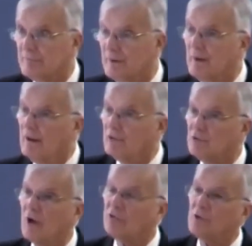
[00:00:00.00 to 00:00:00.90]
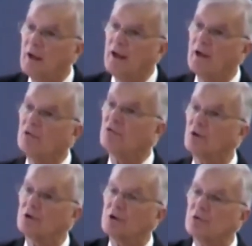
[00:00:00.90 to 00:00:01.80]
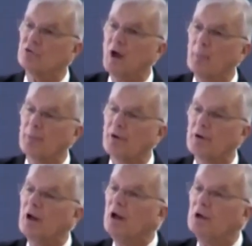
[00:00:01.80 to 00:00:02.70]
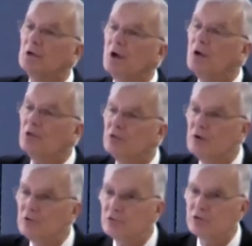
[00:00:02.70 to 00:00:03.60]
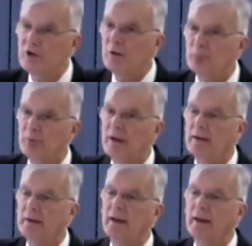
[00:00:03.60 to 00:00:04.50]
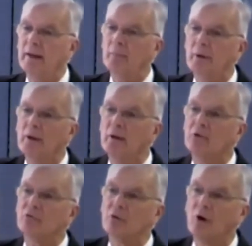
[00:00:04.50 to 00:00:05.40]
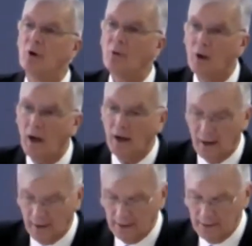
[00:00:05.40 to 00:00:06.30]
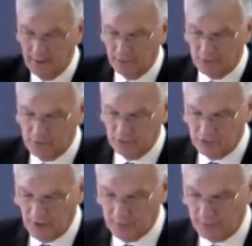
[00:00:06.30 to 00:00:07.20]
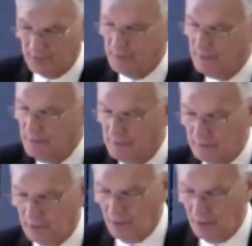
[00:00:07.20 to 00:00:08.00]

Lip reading: Just as the good shepherd knows his sheep by name, so I, the good shepherd, know my